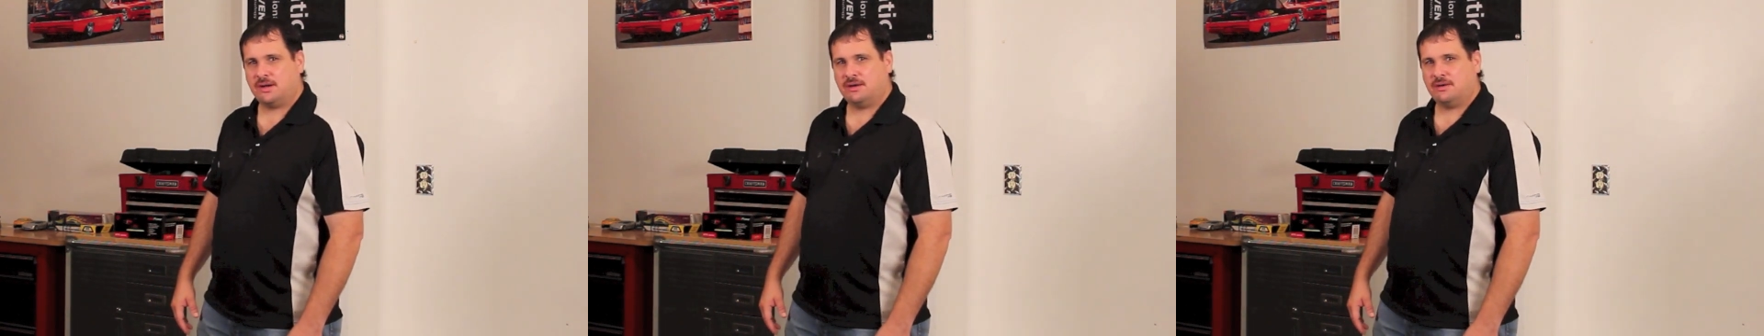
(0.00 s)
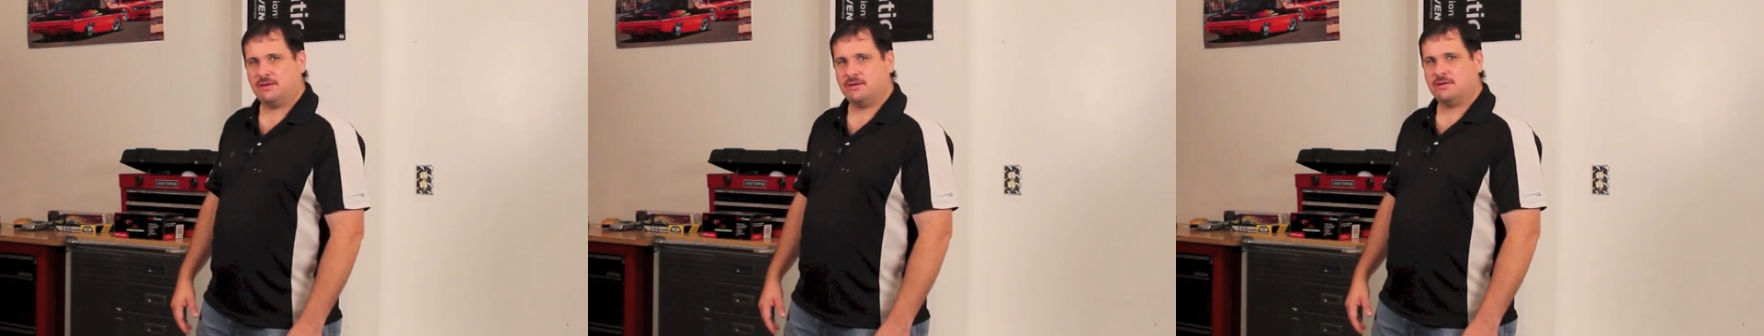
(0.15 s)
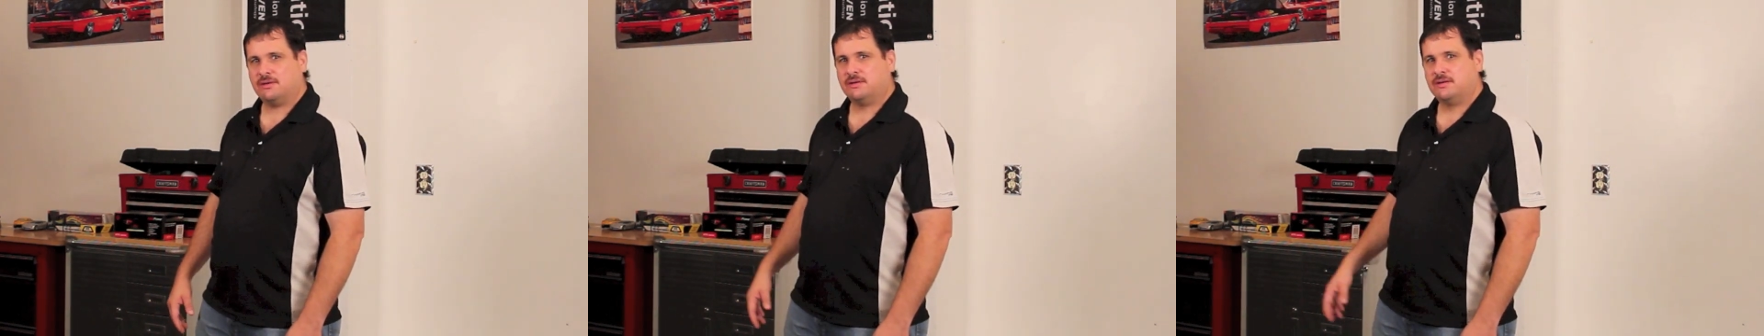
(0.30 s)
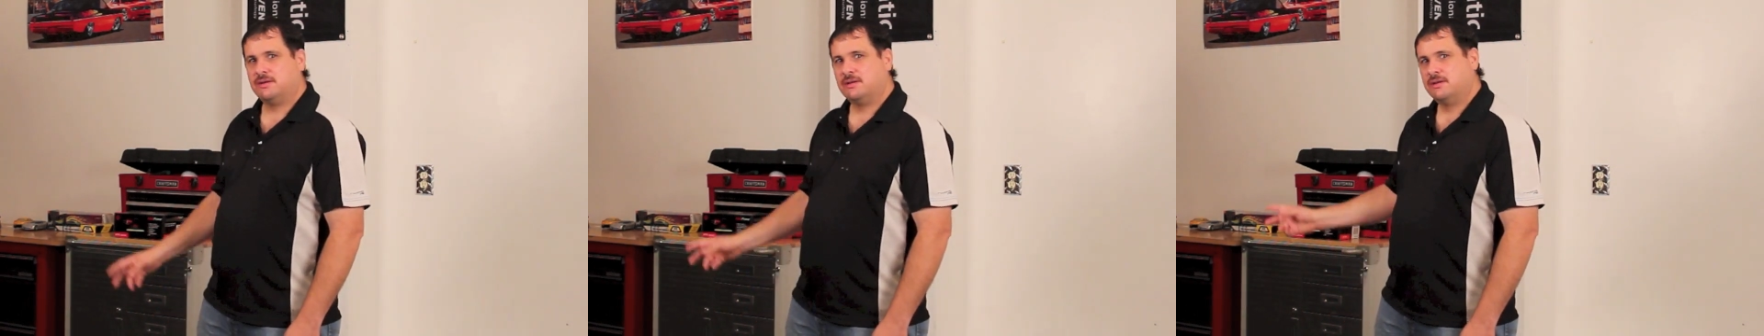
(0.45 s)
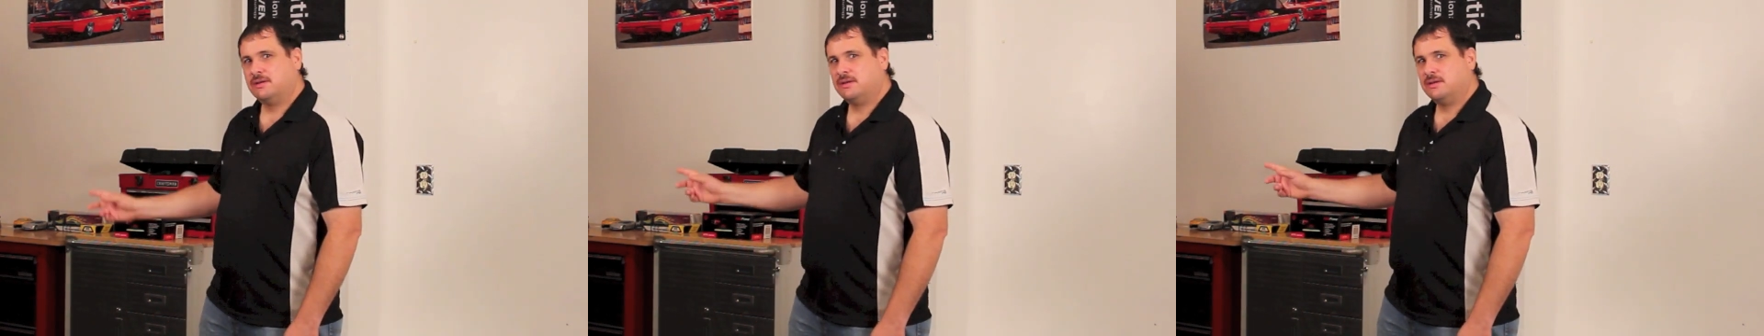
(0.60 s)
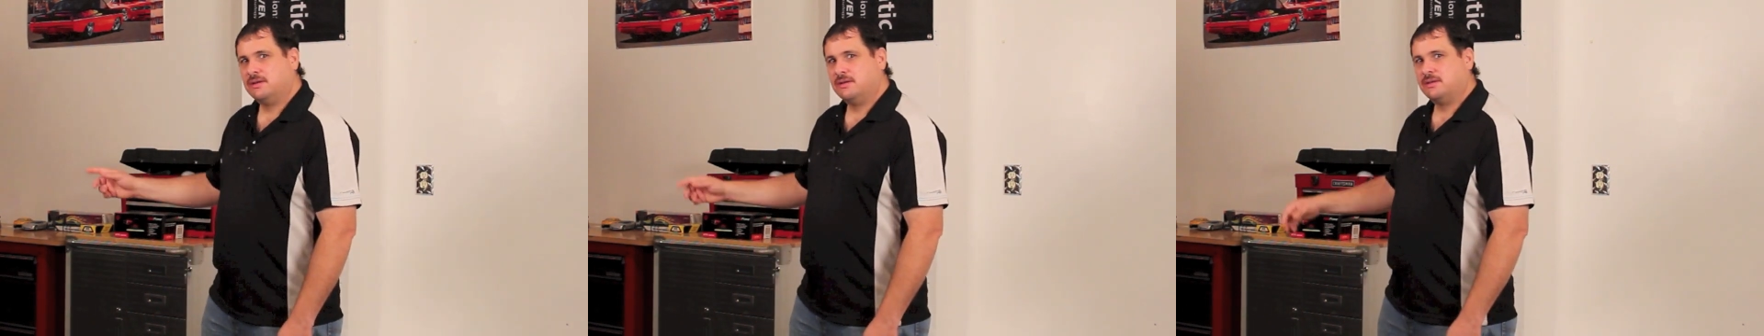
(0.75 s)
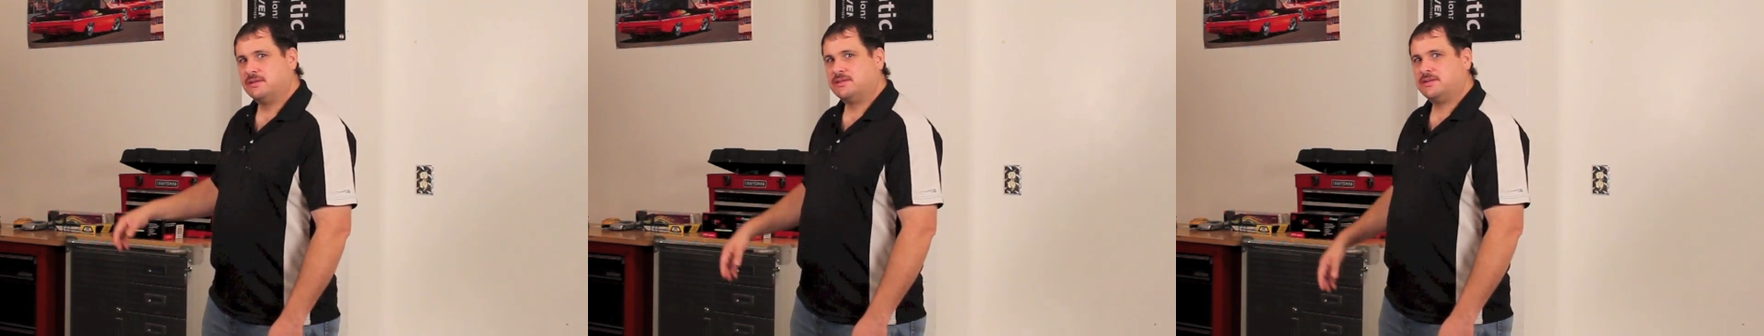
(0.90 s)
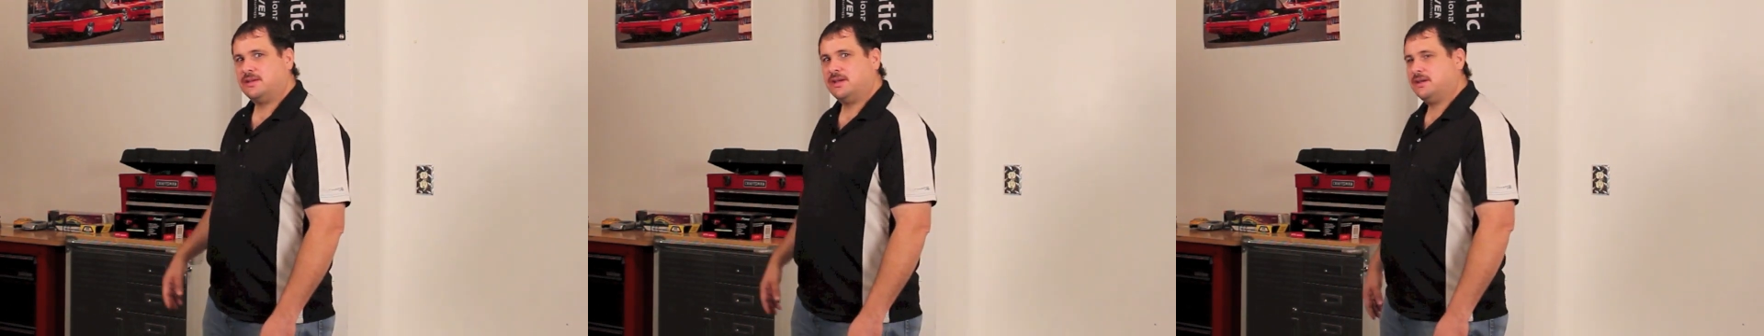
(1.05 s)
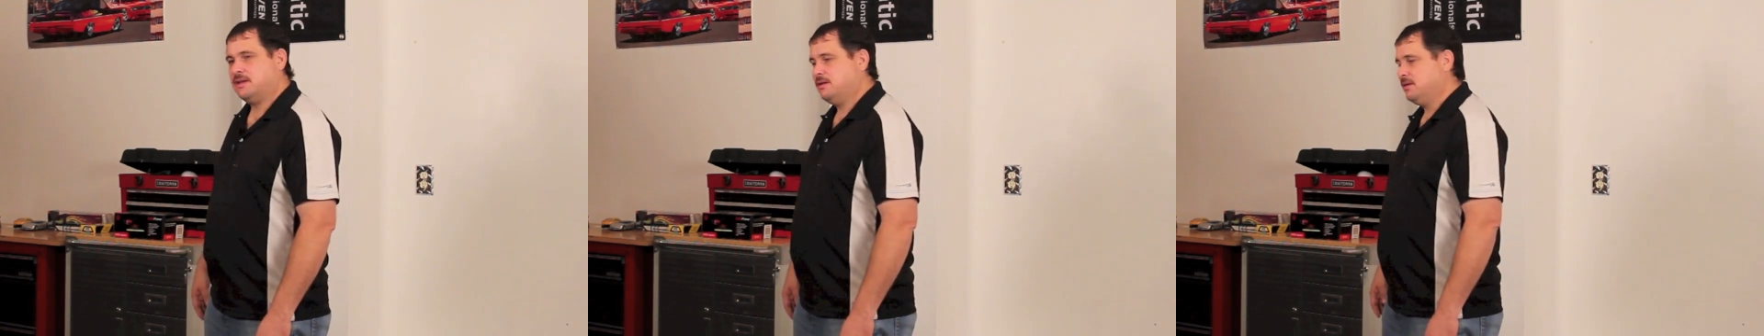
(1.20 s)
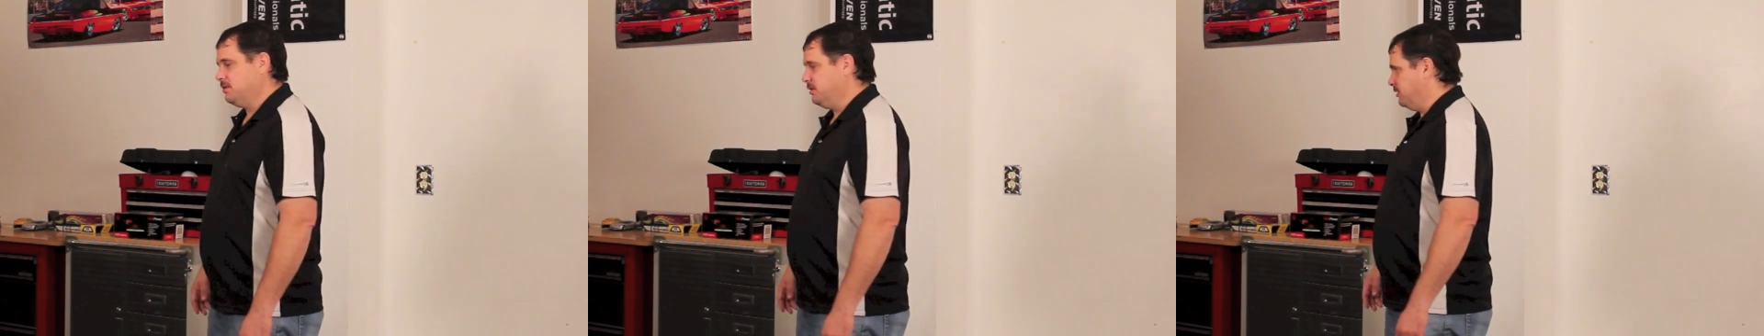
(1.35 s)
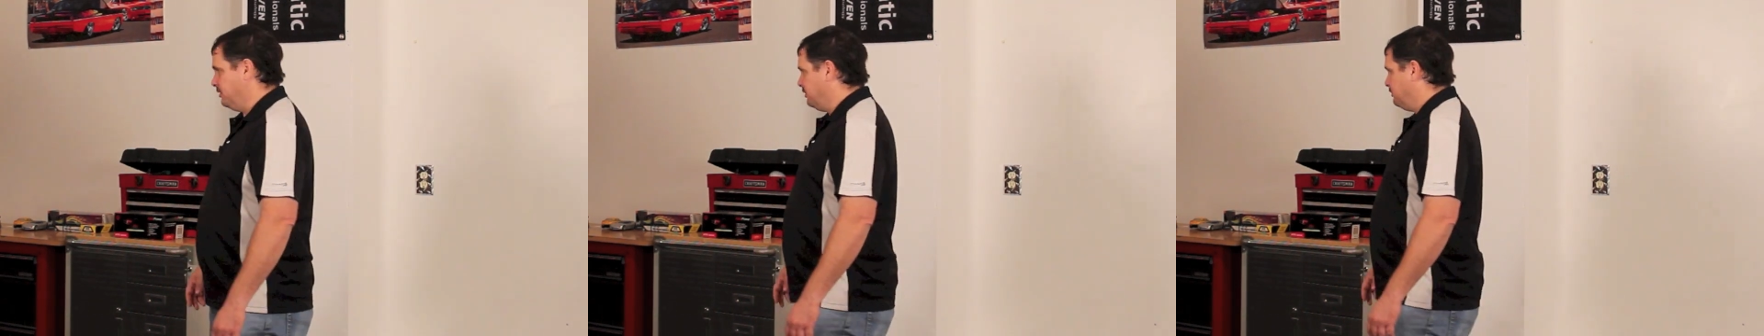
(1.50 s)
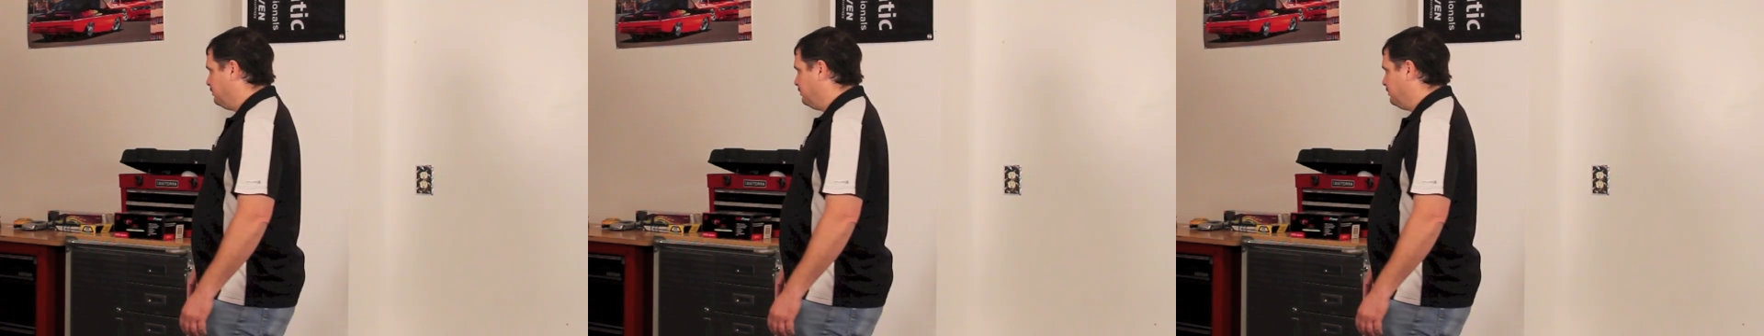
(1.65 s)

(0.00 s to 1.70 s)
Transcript: here. Let's take a look.